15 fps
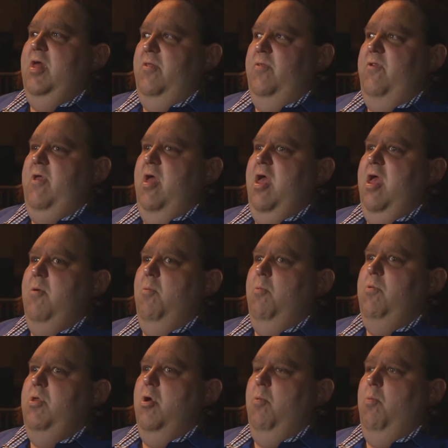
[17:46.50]
at the end of the
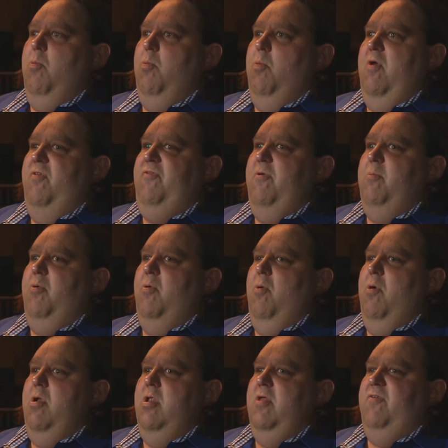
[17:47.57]
day, you know, what's
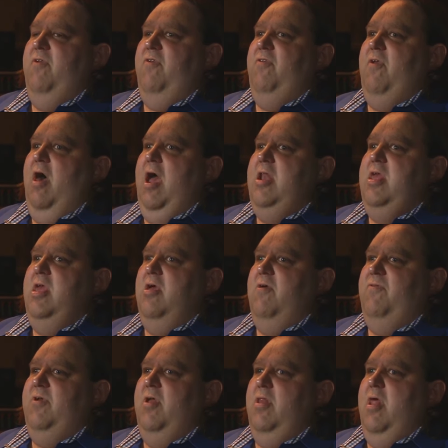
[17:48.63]
important is this
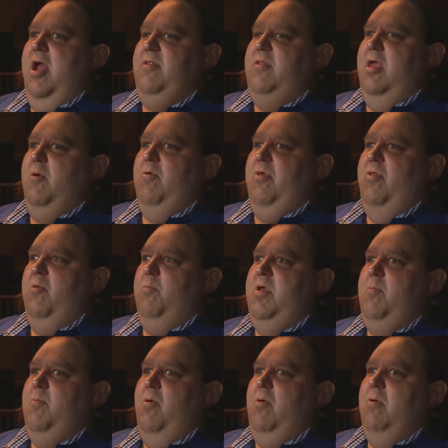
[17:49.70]
idea of connecting with
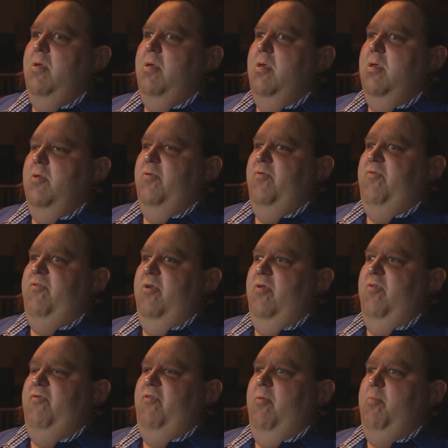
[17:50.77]
other people,
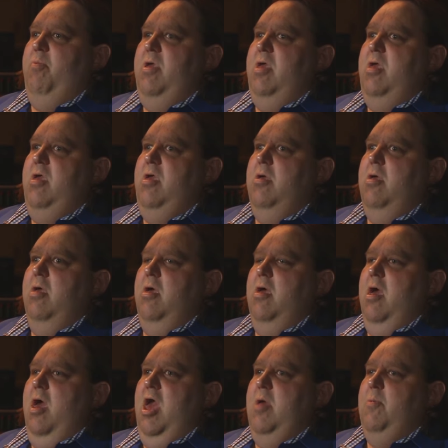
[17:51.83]
to, to be
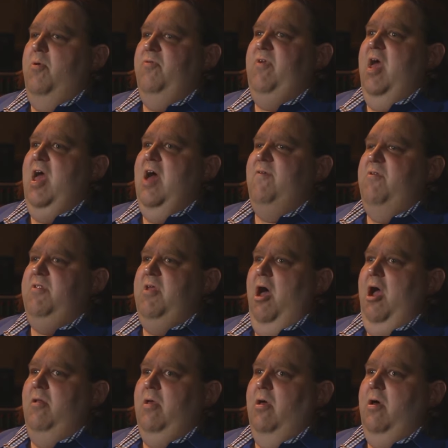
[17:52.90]
able to
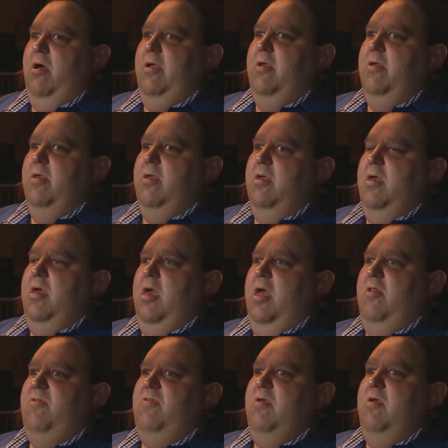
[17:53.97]
have a dialogue
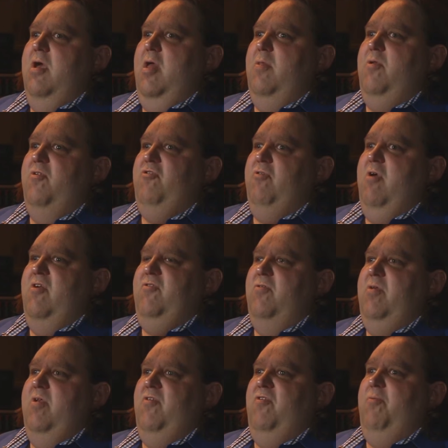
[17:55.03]
and to, and to
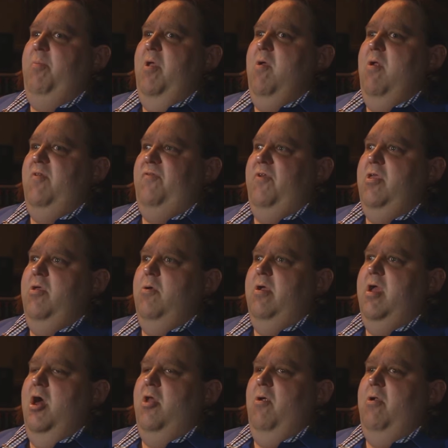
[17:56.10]
treasure these spirits
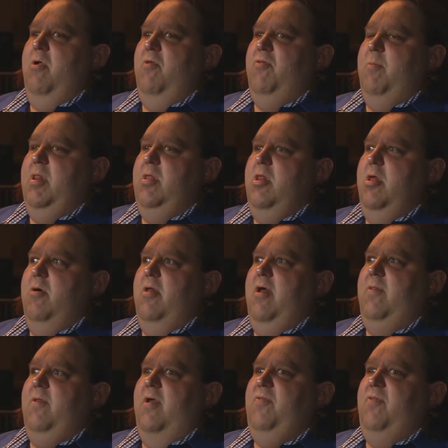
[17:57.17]
that you encounter on earth. I mean,
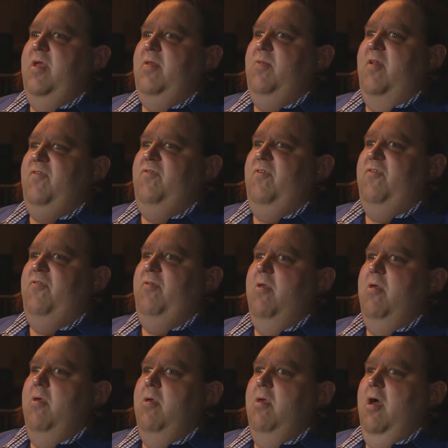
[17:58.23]
you know, I, I think that's
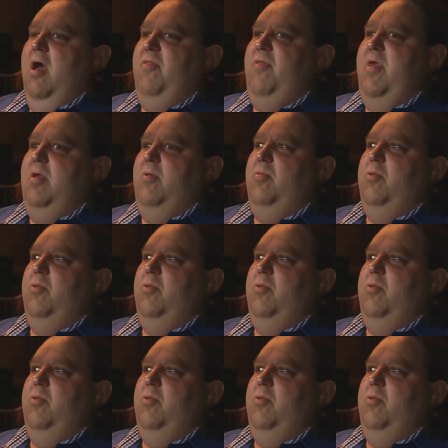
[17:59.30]
just, I